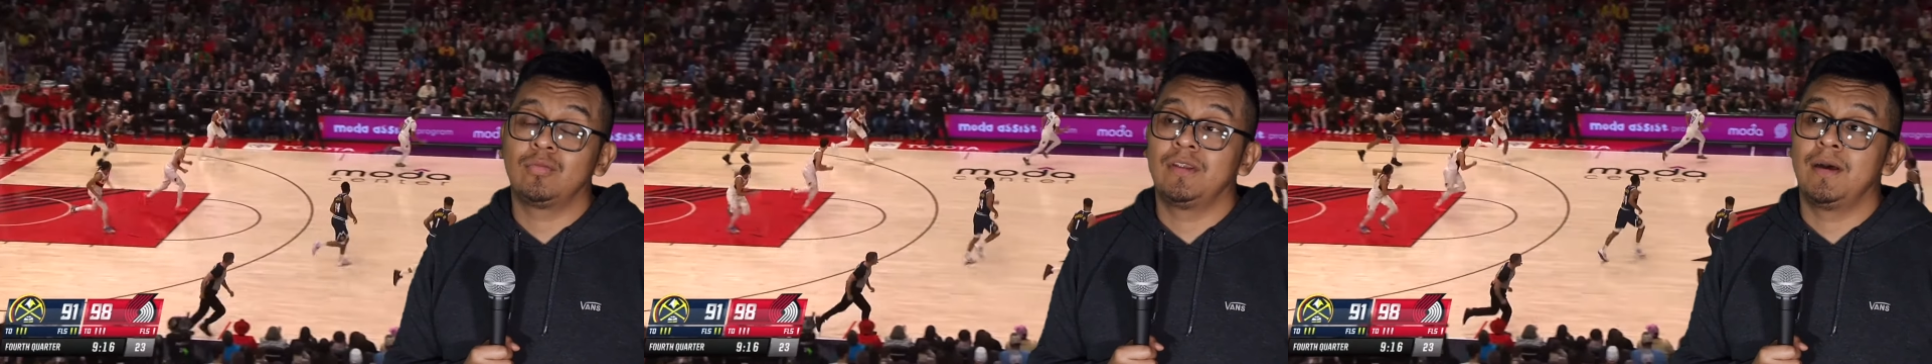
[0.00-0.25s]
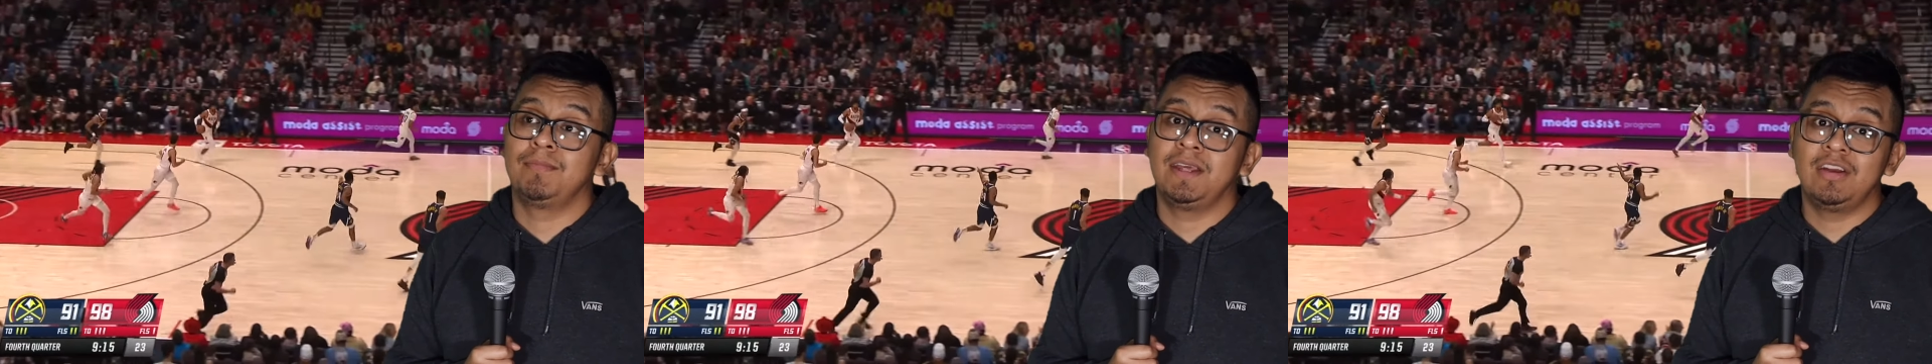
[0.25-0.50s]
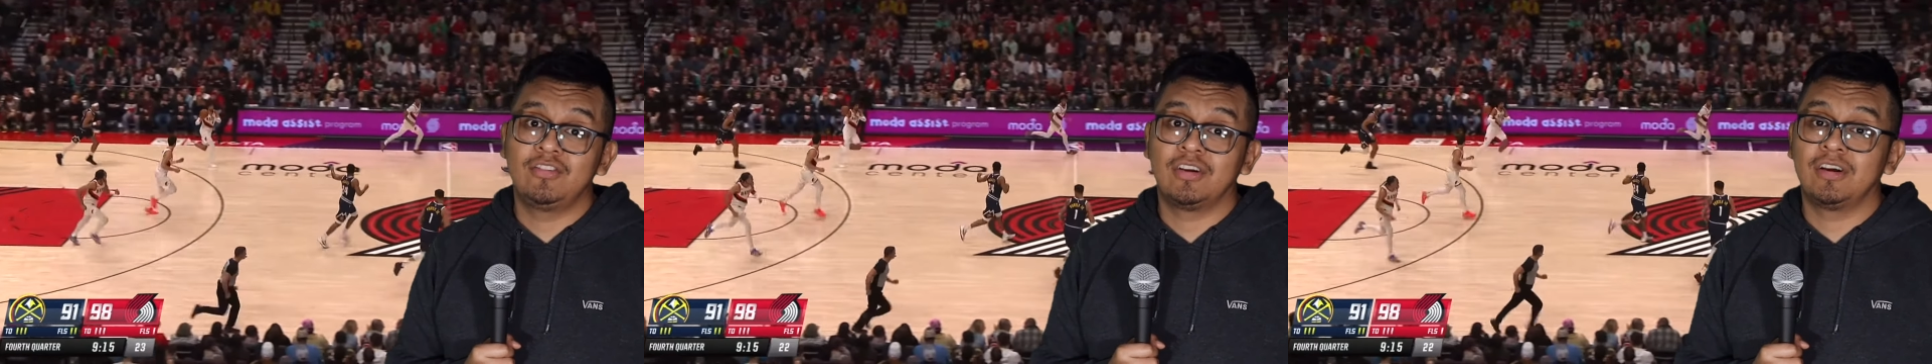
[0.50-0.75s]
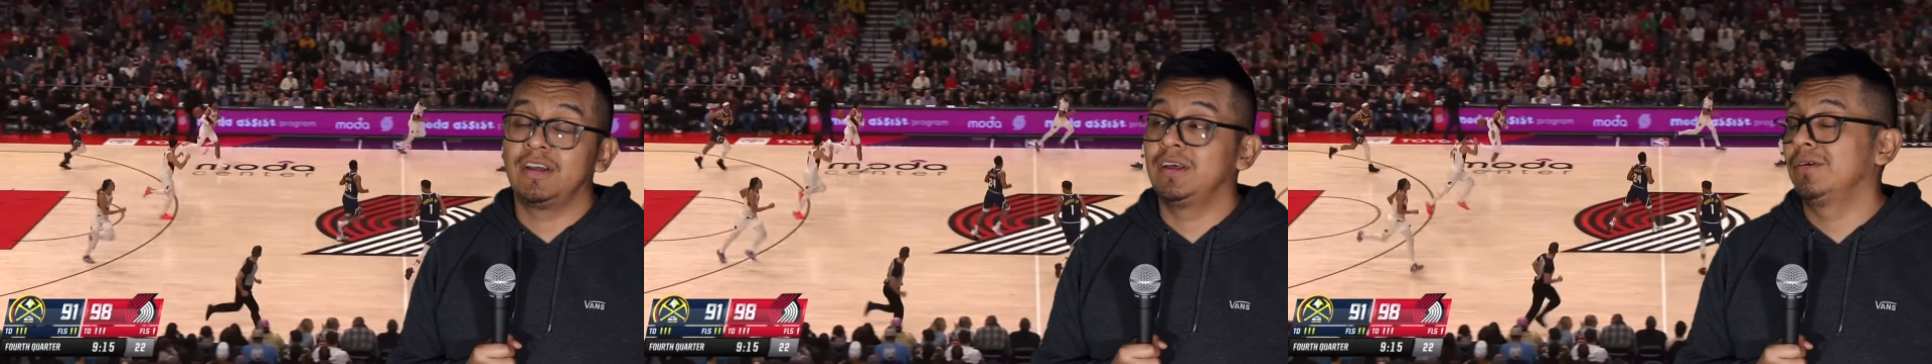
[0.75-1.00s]
with
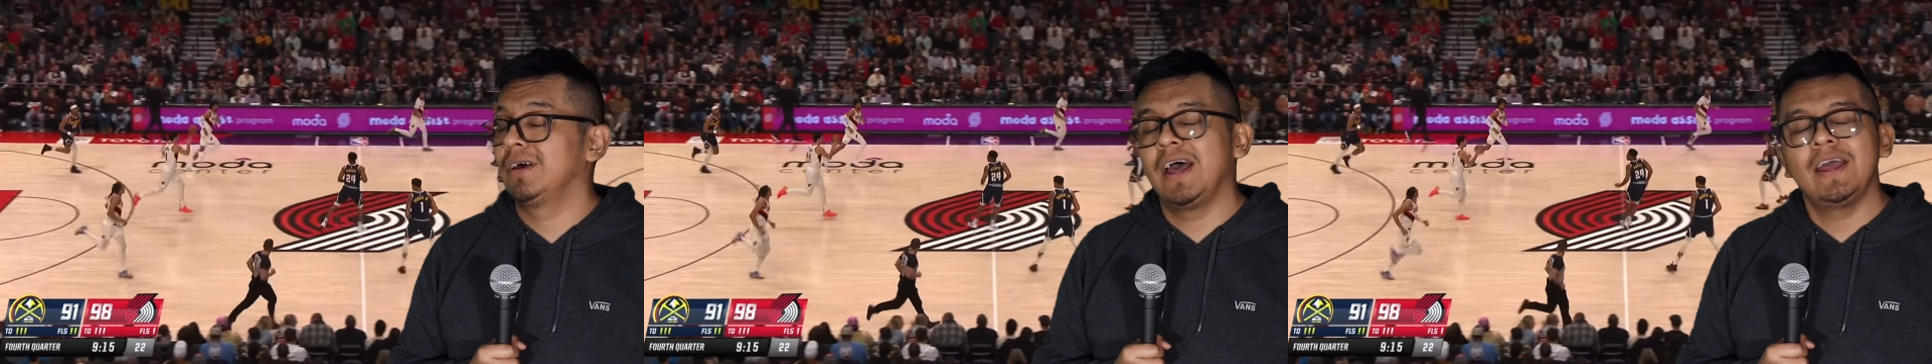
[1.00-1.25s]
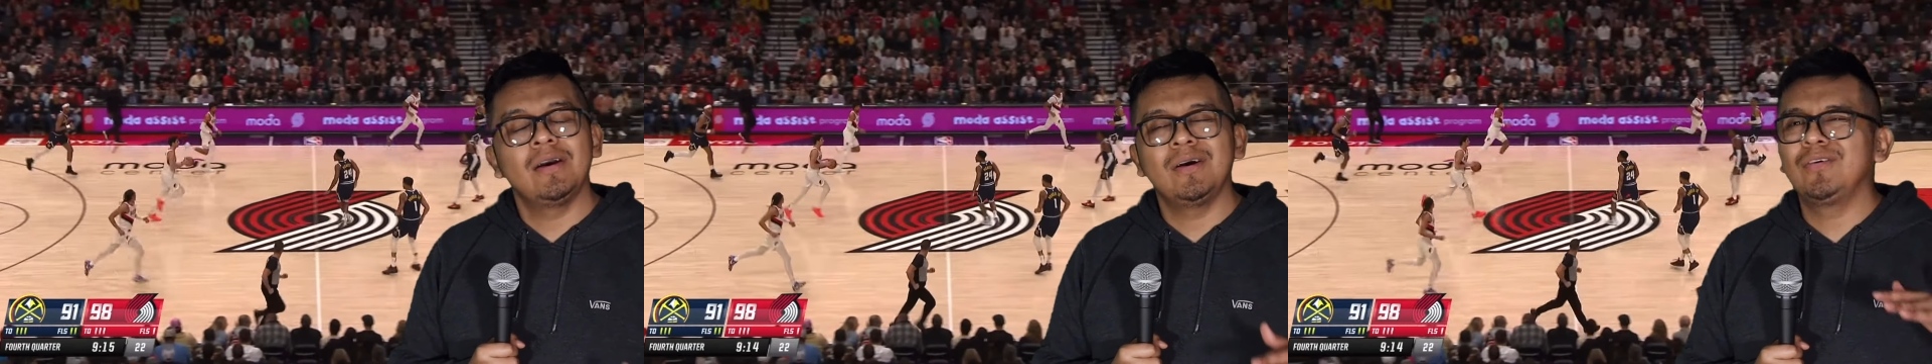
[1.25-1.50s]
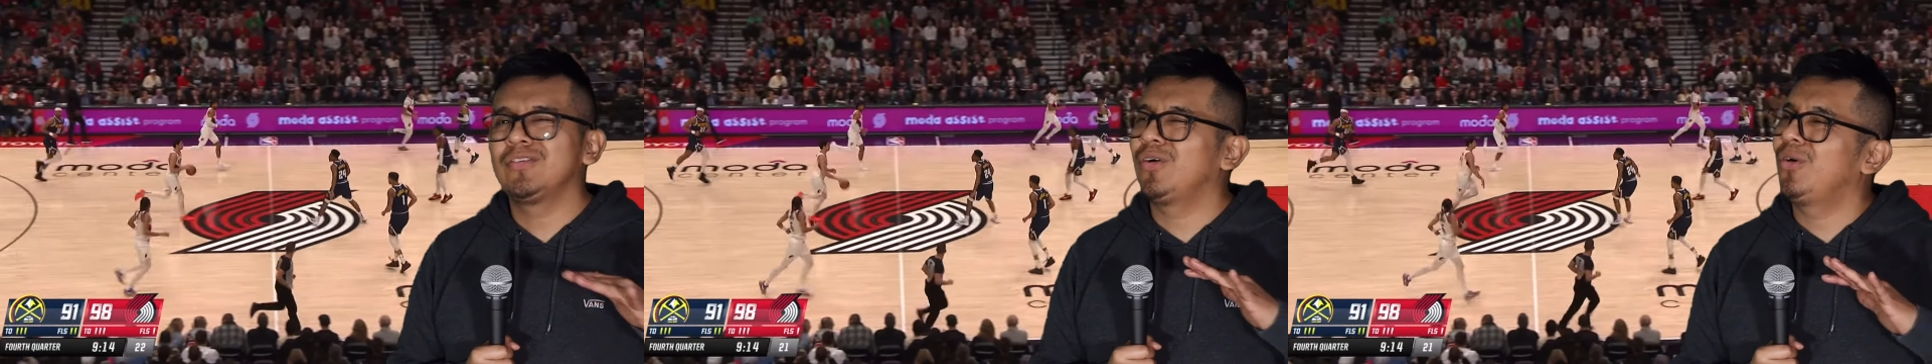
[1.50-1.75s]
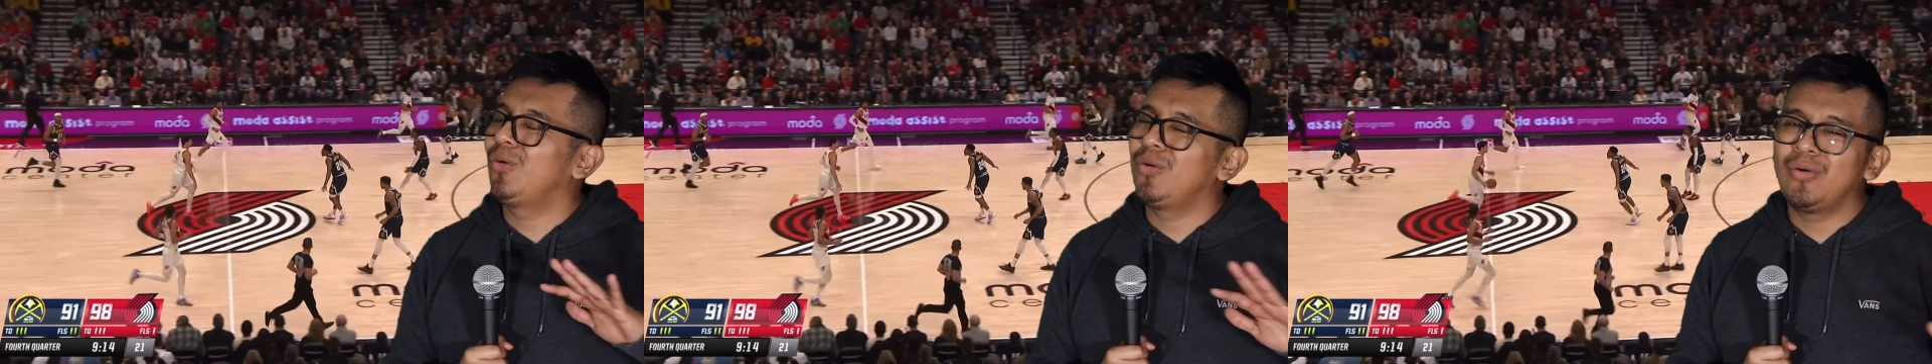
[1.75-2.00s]
amnesia. It was a
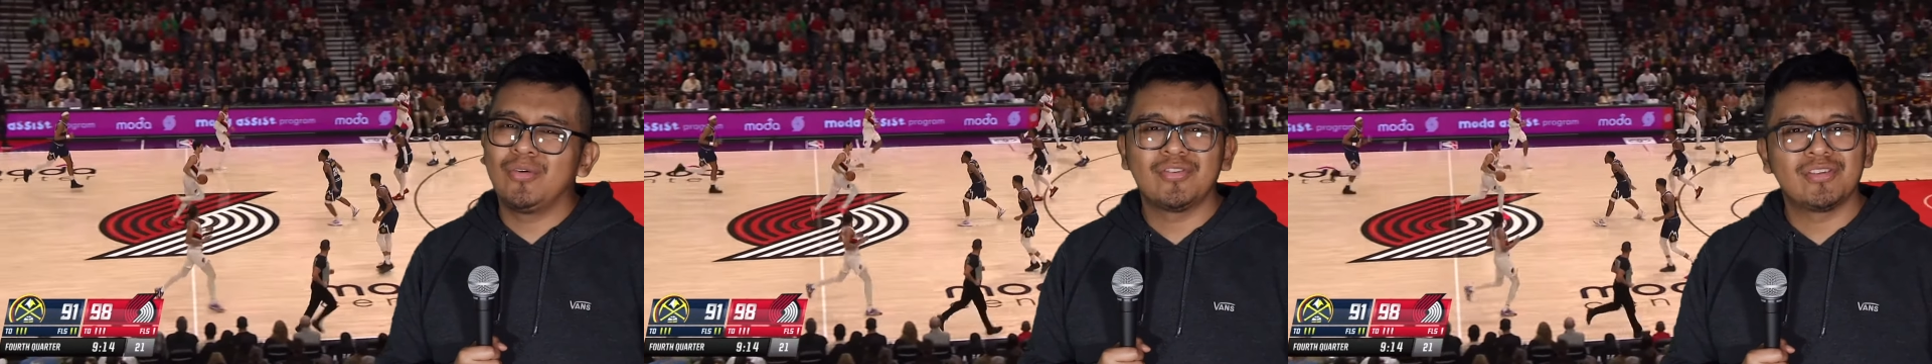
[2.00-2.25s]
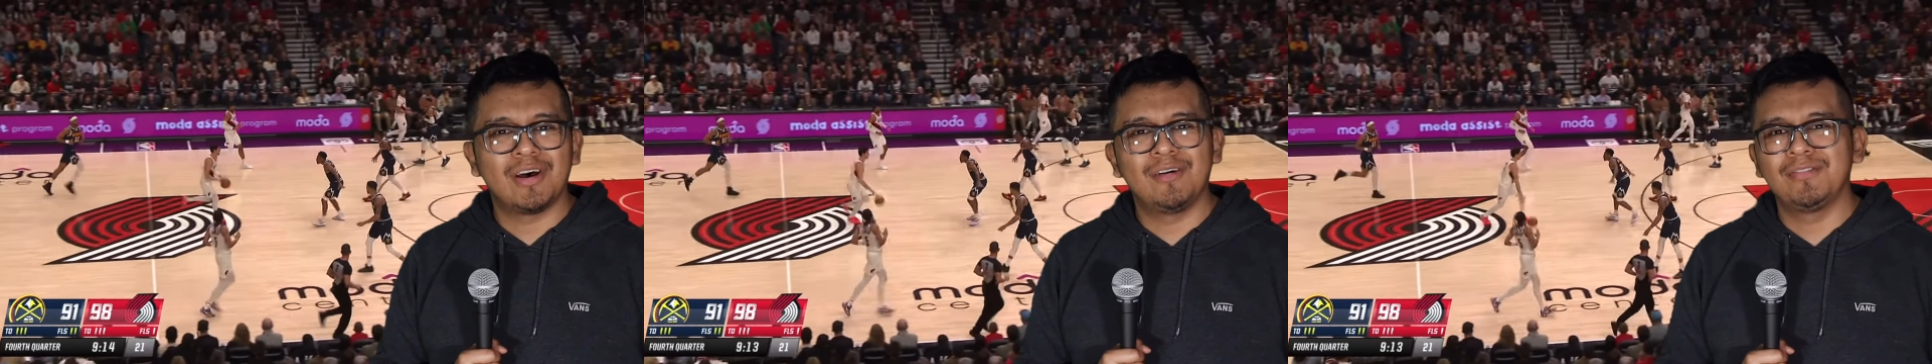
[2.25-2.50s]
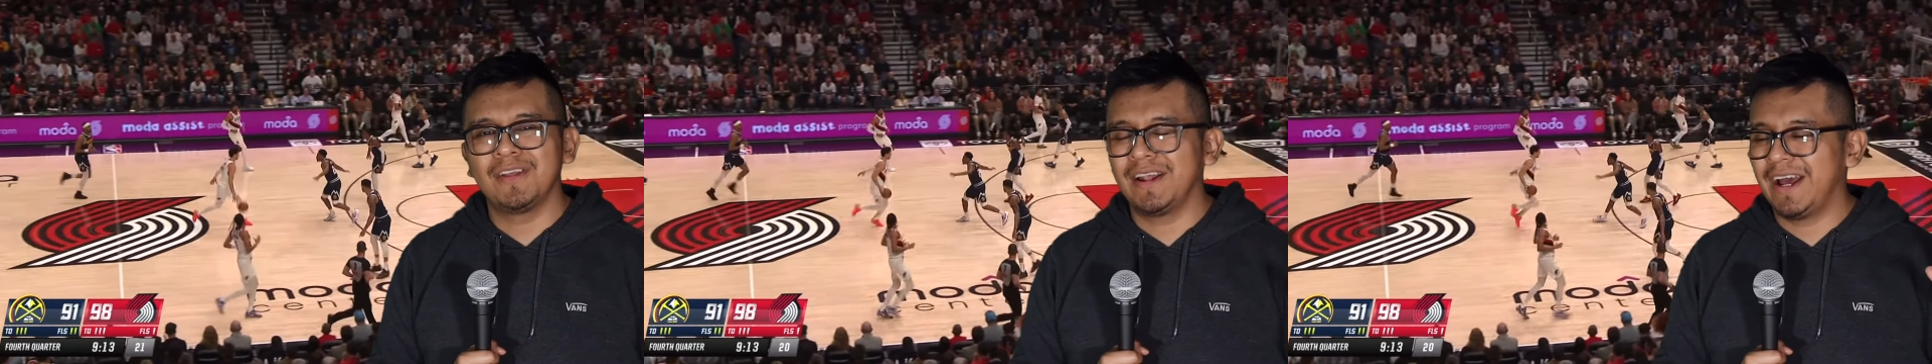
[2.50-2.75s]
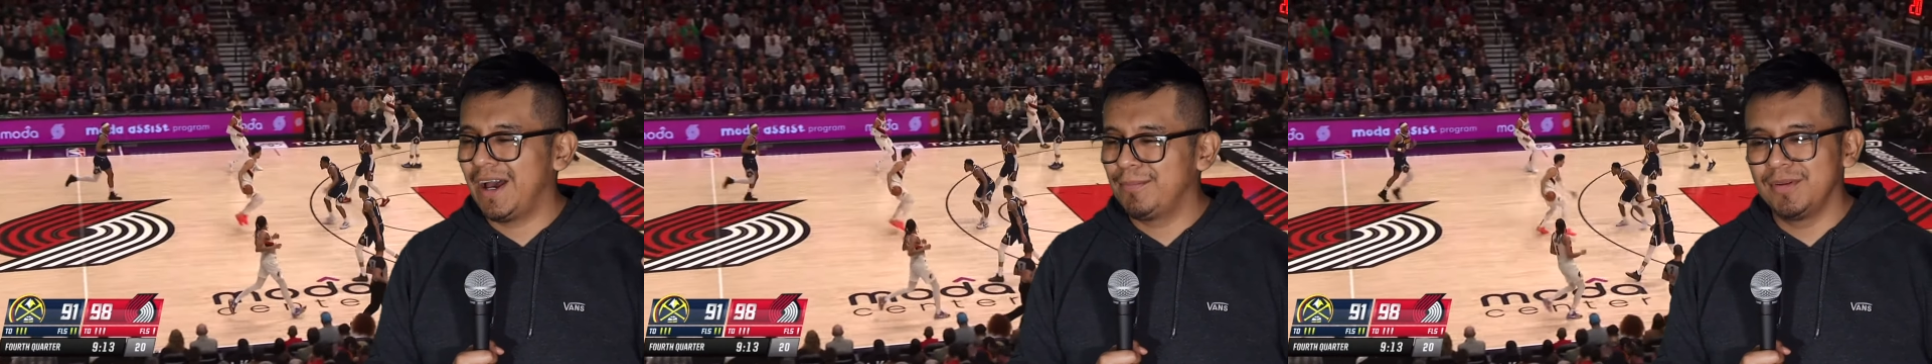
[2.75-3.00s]
whole stuff that
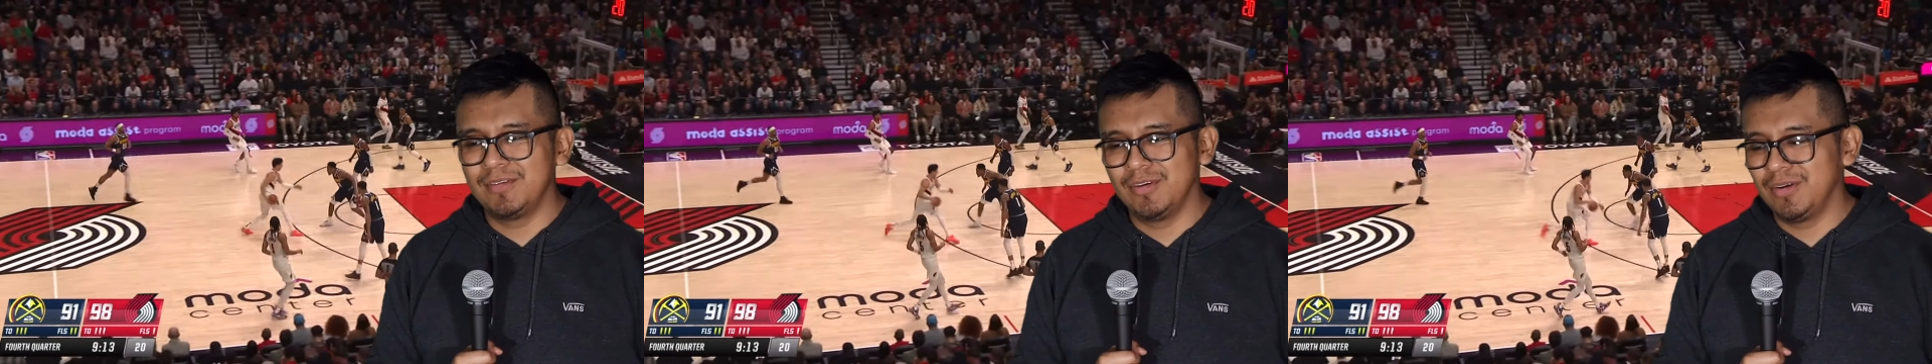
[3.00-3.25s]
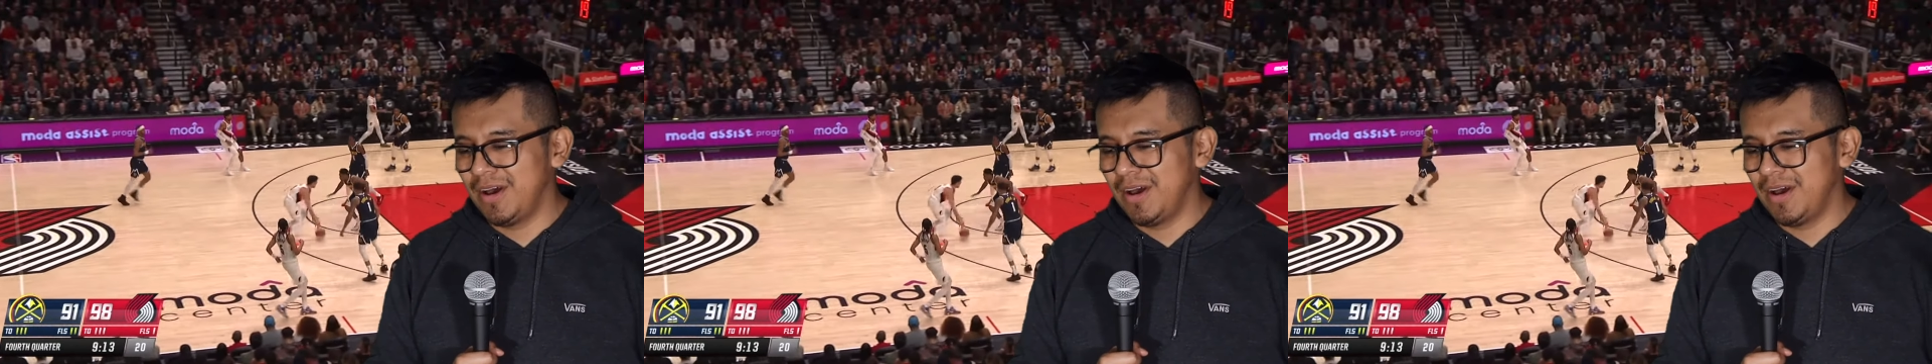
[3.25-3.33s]
happened, dude.